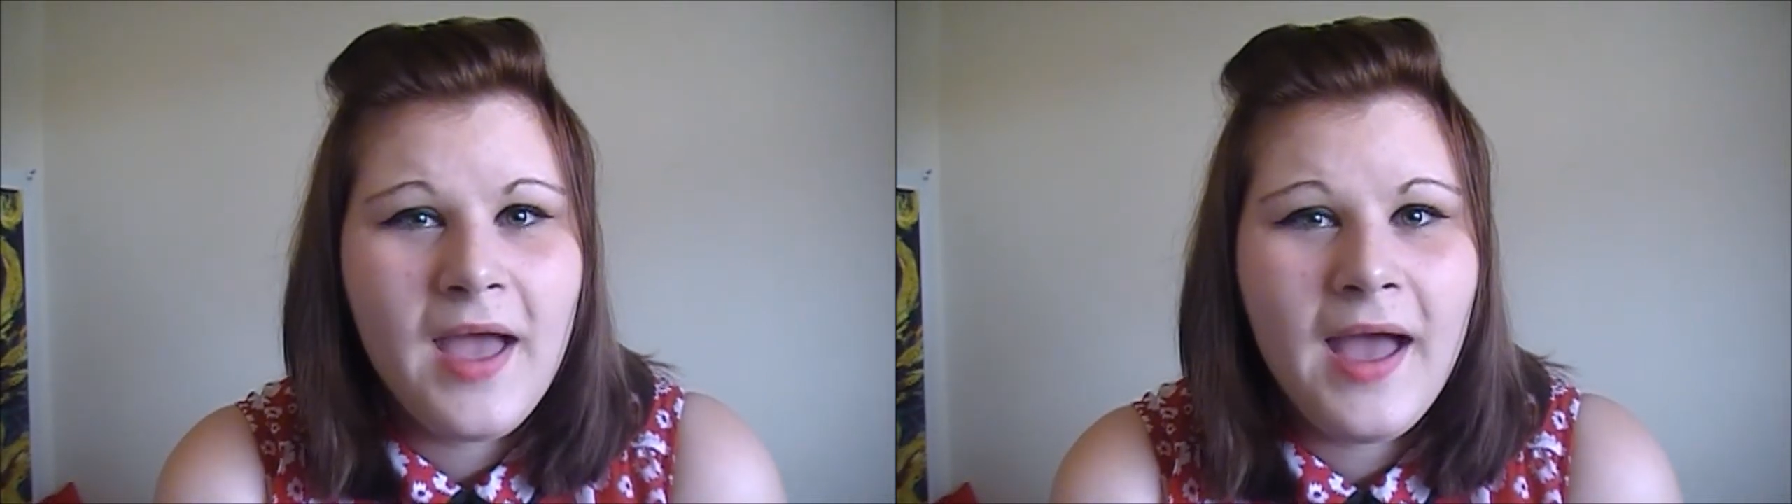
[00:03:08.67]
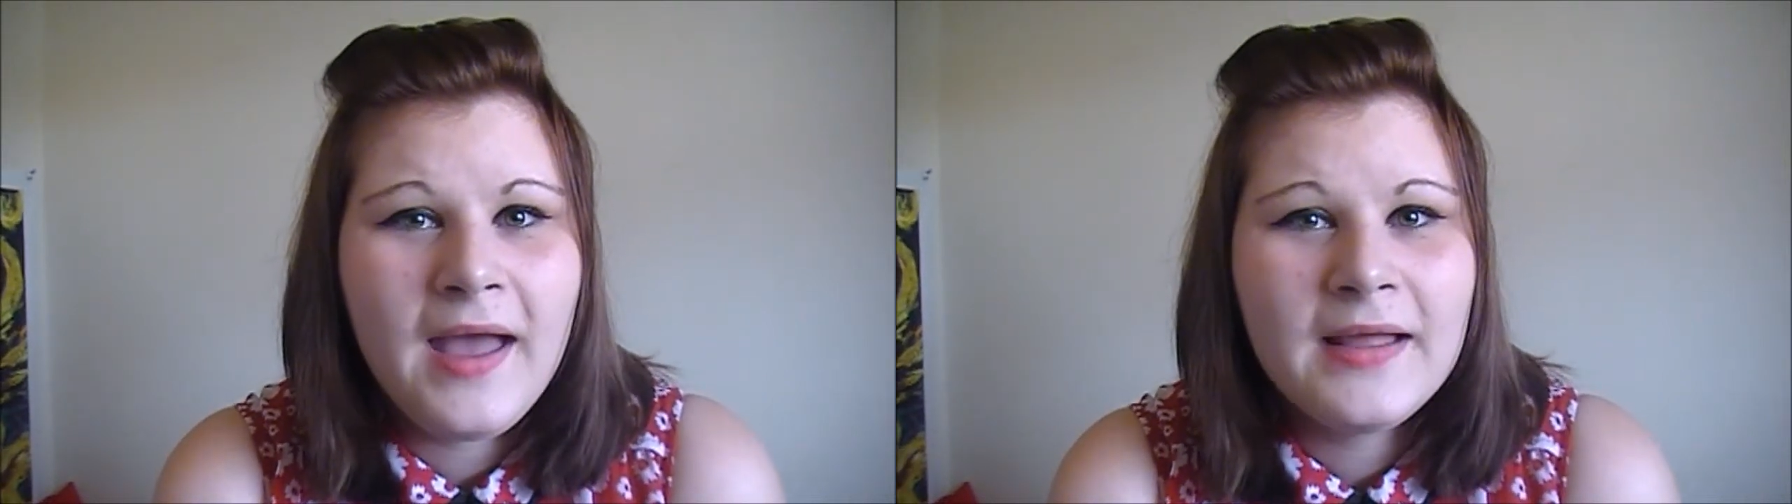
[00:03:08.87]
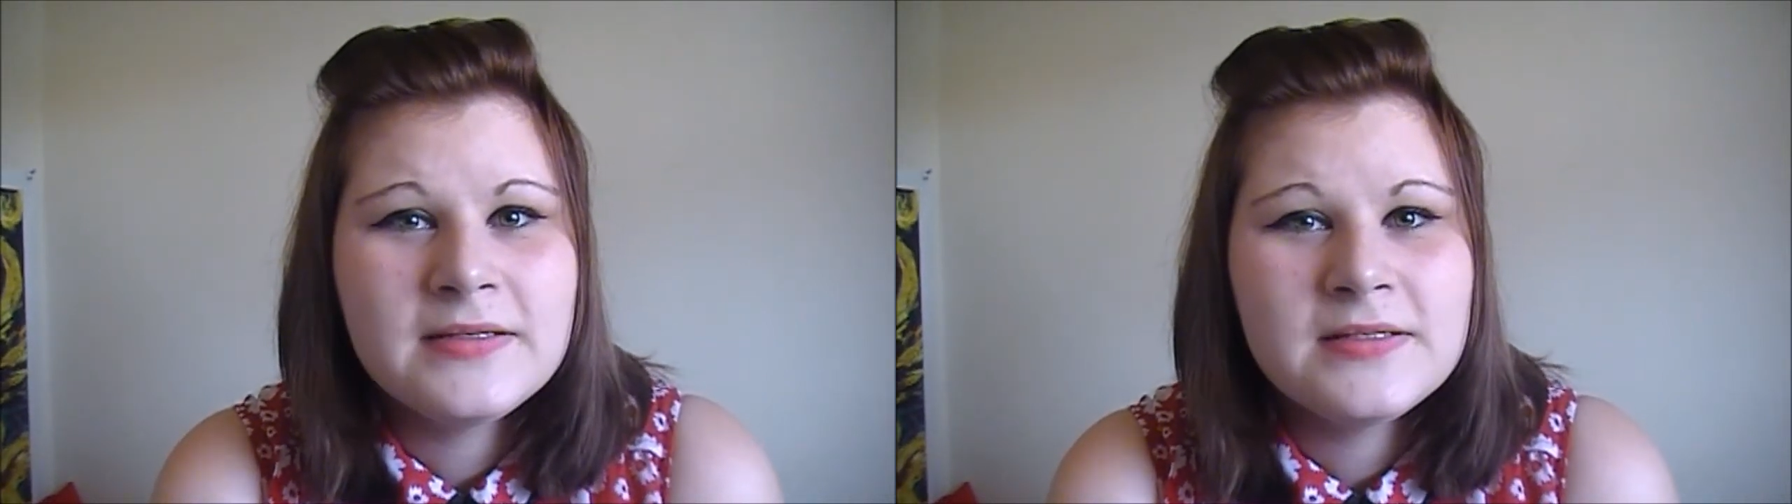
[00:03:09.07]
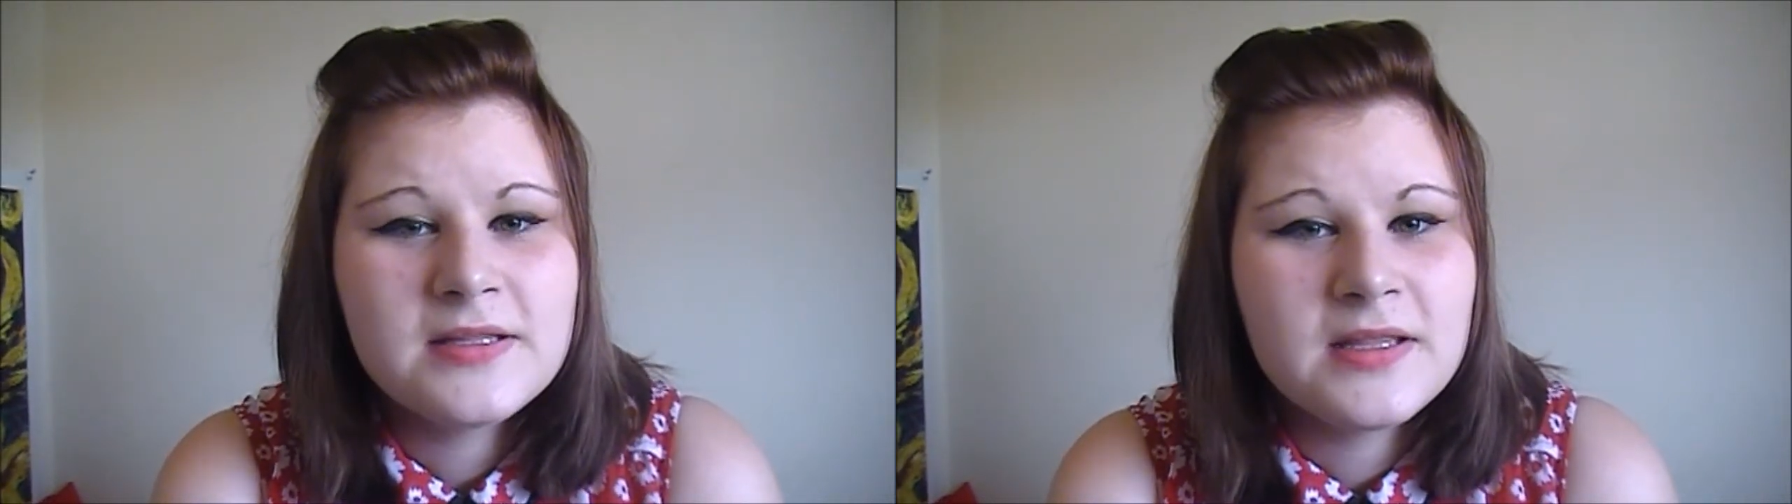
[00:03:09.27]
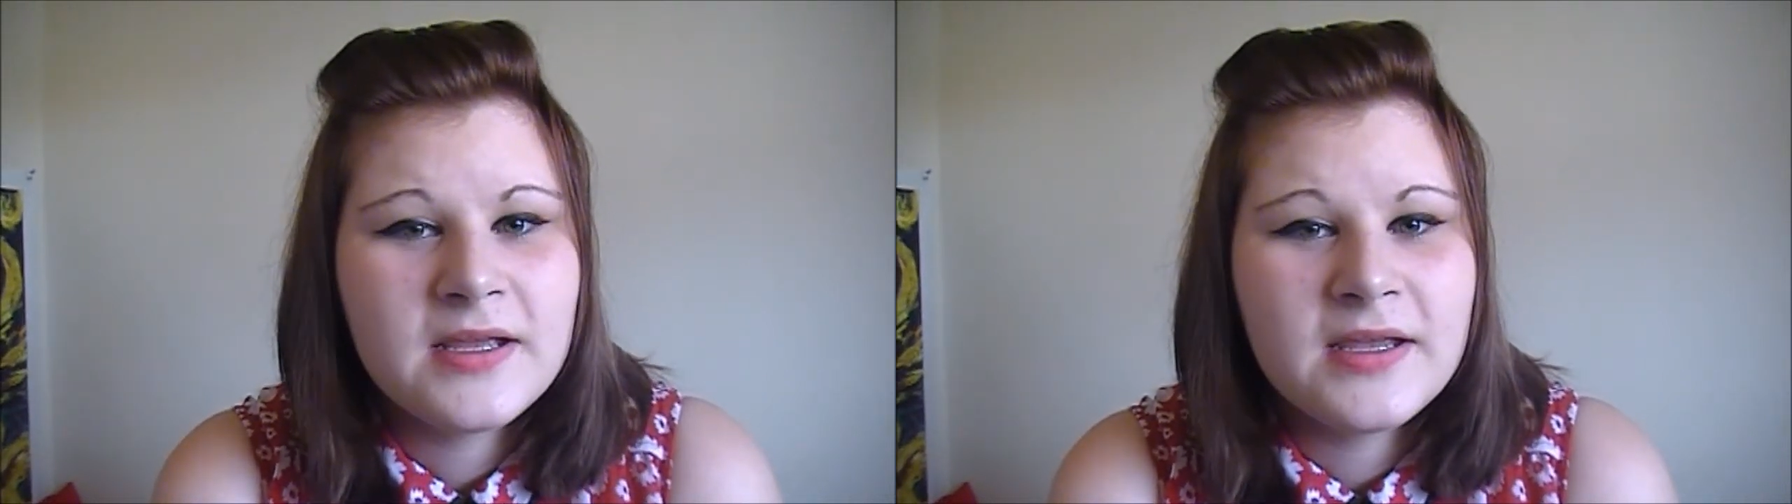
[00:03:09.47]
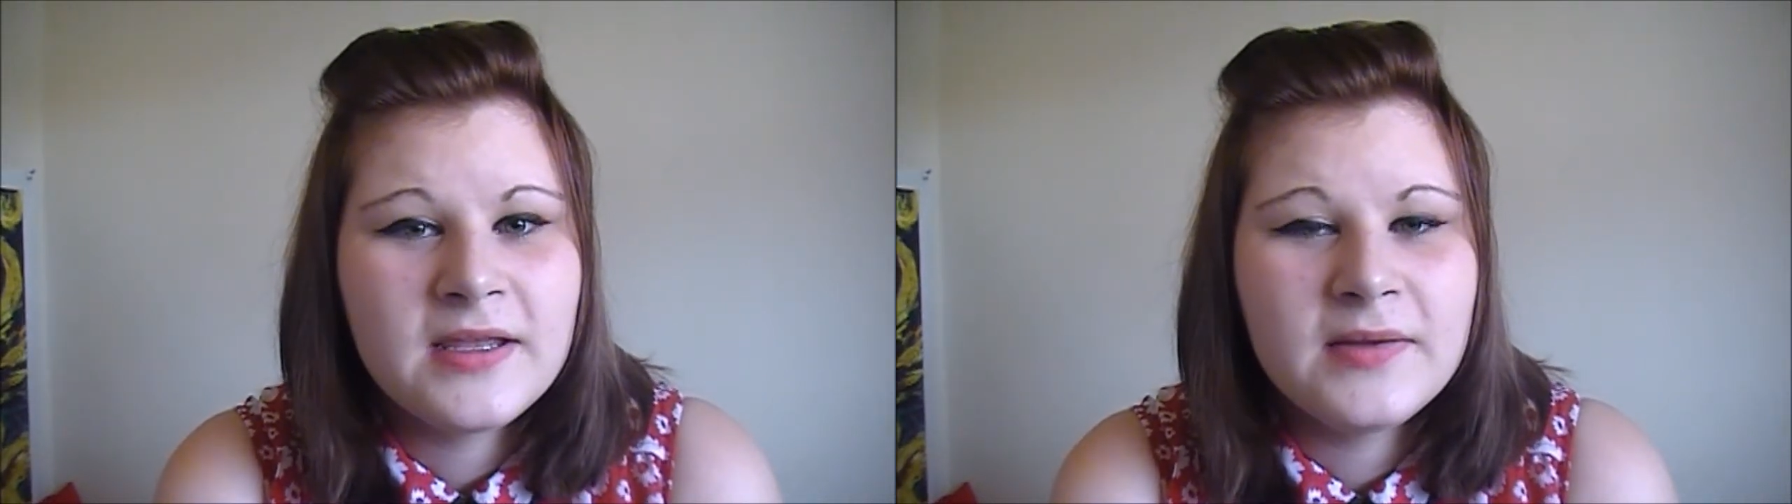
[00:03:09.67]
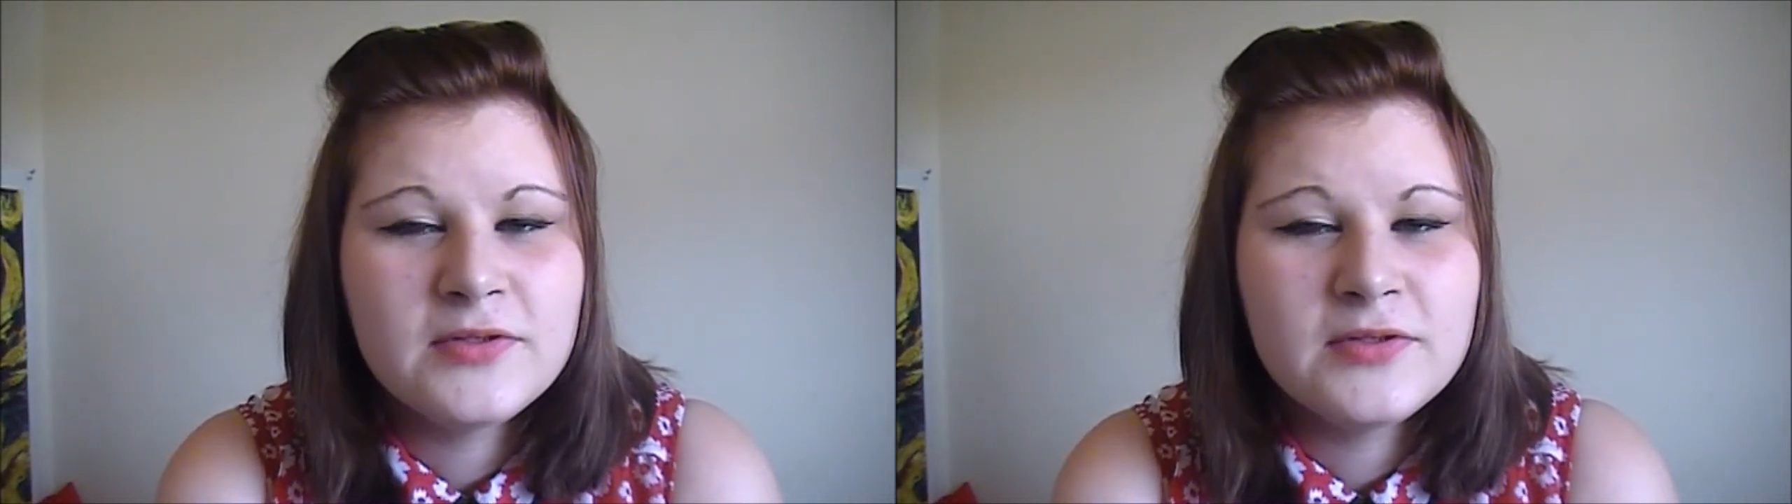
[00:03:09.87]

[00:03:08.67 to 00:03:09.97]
and they